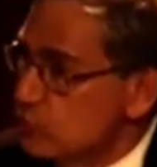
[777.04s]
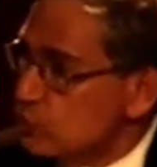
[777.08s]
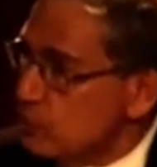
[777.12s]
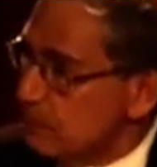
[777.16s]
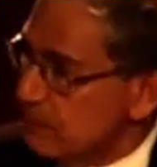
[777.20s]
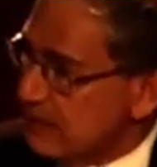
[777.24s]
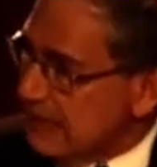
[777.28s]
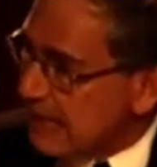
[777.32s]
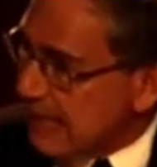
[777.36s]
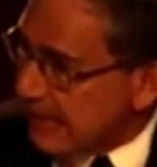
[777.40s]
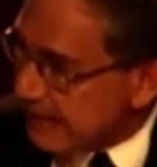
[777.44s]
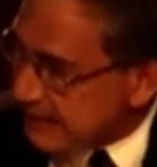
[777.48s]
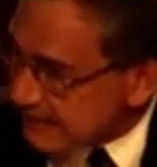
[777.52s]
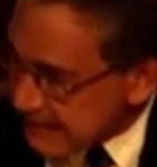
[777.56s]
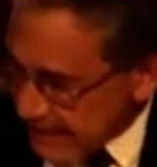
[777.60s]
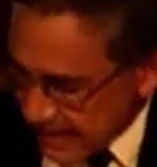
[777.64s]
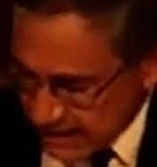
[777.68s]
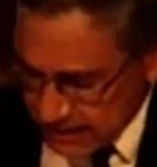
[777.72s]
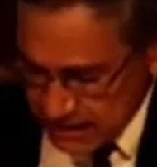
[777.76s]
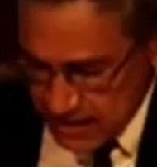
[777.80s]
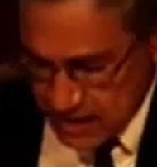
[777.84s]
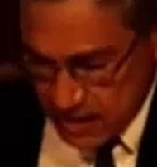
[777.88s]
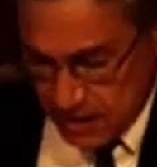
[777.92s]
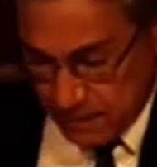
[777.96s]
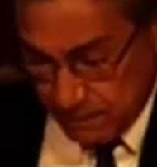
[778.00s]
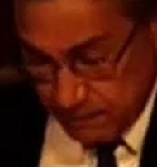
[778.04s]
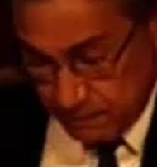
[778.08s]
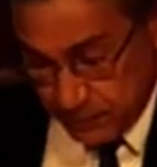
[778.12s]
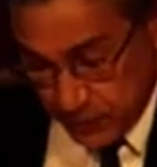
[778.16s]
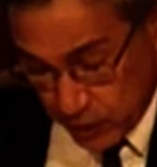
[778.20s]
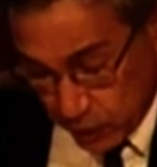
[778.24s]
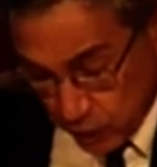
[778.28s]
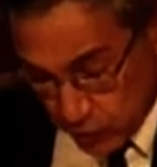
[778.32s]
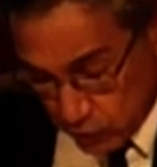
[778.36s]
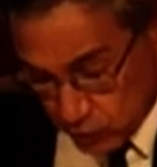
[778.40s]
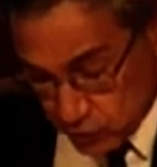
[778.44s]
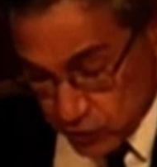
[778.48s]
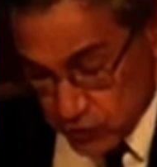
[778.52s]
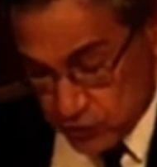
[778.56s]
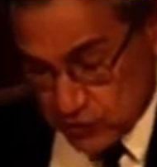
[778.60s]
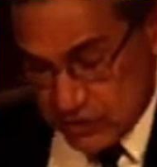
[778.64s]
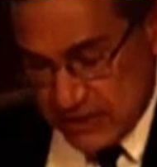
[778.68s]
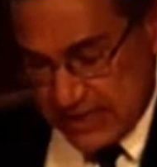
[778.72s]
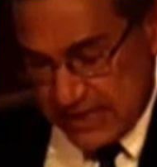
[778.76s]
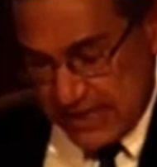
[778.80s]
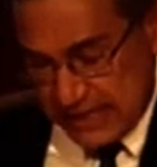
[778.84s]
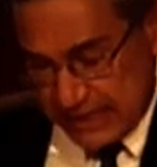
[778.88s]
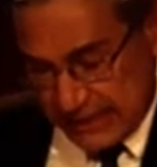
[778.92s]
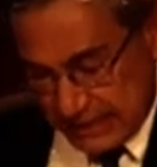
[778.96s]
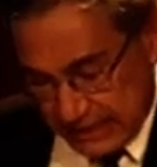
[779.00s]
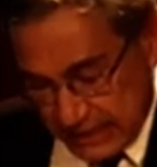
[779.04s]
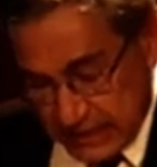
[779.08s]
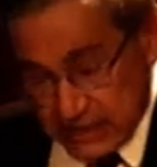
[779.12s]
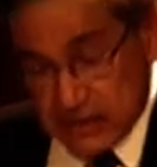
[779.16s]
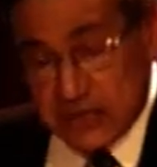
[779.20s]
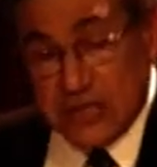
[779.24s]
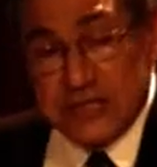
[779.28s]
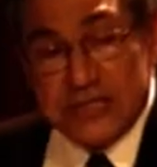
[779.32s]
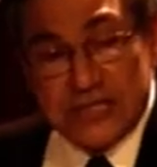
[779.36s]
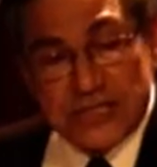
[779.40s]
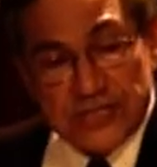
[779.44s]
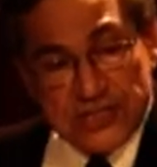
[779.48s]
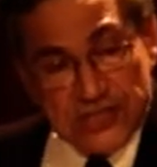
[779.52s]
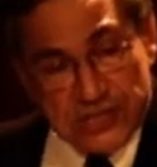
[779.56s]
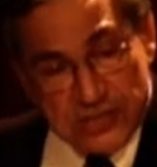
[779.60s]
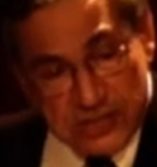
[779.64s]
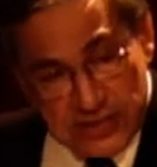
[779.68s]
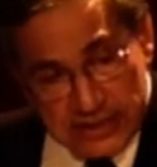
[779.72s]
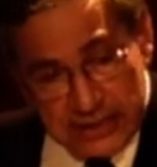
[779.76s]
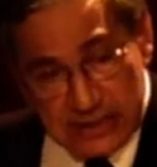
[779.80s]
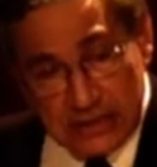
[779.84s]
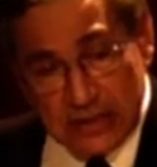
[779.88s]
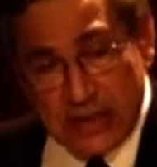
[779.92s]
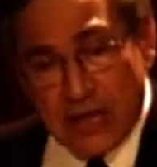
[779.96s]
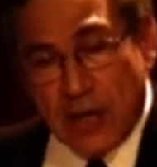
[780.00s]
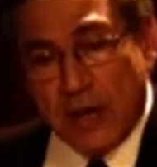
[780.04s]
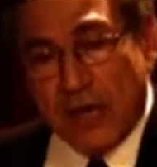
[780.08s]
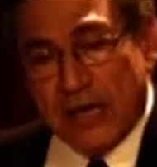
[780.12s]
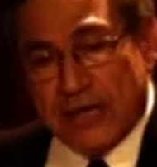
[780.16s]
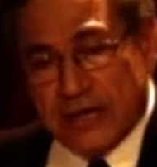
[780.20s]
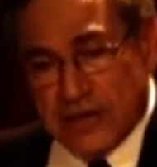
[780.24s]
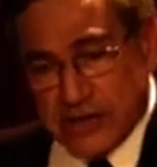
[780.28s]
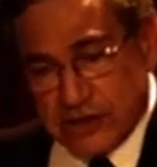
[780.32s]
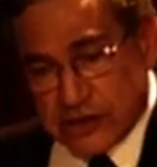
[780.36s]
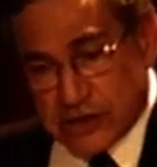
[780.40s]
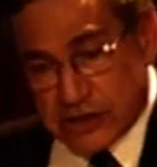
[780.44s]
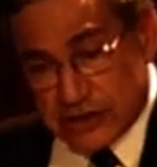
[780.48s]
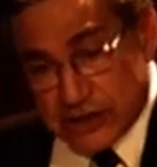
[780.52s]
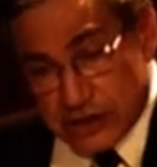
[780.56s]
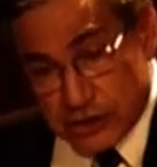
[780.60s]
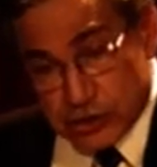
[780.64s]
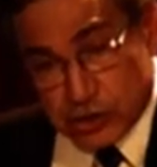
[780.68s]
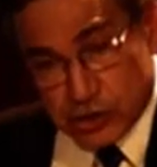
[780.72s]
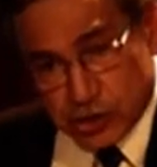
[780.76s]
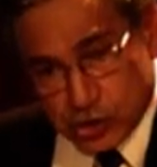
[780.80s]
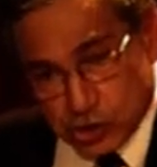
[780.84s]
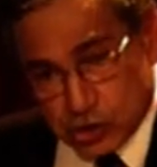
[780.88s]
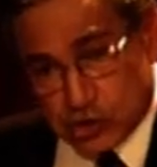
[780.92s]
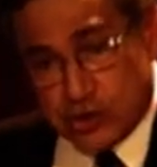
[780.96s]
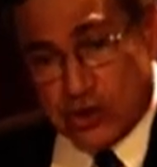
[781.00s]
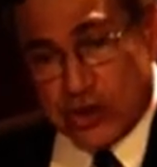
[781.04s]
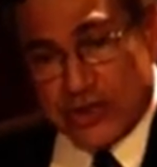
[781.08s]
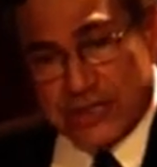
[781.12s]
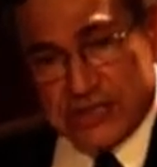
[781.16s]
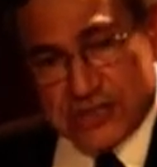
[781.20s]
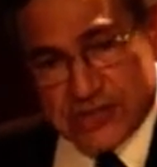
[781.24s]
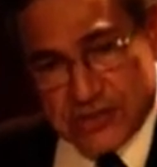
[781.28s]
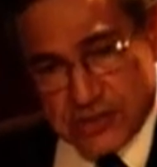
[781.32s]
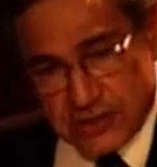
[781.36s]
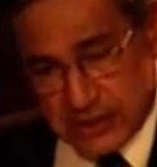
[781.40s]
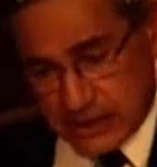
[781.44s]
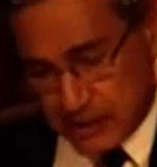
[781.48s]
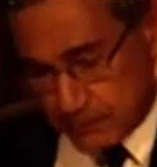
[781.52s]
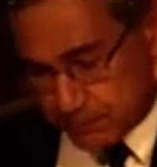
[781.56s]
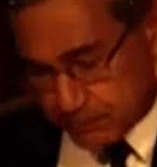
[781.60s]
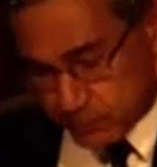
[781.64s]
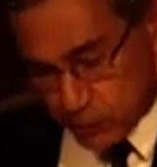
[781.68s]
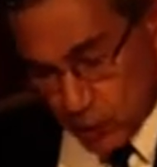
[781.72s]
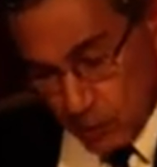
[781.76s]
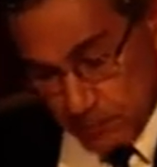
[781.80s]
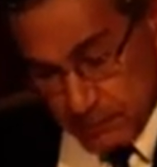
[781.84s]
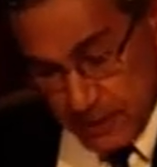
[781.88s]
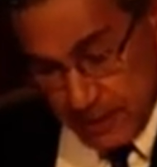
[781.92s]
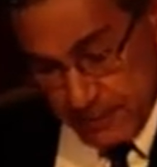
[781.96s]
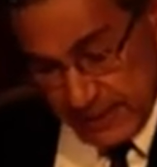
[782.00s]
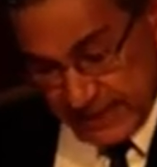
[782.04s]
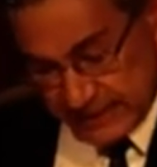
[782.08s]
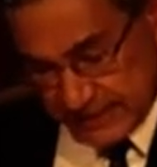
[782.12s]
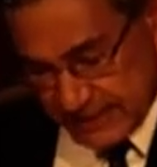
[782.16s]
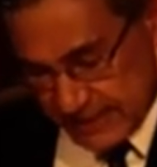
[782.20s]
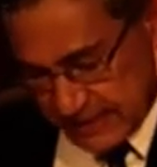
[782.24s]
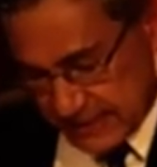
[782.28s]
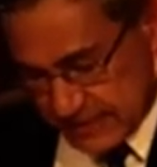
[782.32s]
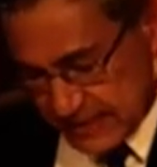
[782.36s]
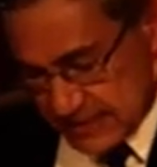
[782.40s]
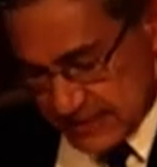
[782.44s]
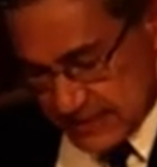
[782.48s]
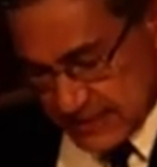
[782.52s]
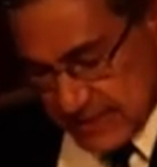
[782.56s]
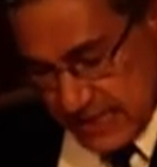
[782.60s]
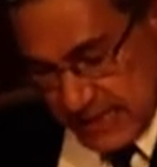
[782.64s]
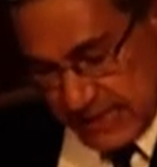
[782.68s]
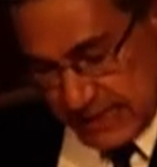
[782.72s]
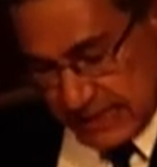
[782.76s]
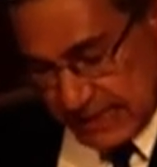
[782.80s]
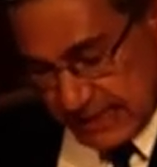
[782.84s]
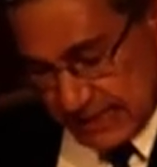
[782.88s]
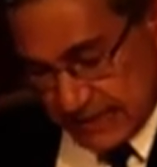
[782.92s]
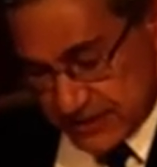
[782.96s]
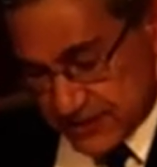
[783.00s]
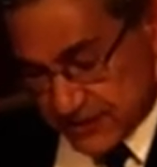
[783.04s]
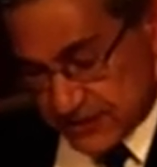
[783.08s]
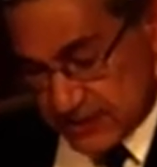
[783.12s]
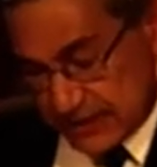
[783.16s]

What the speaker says: to be like that because it should still problematize its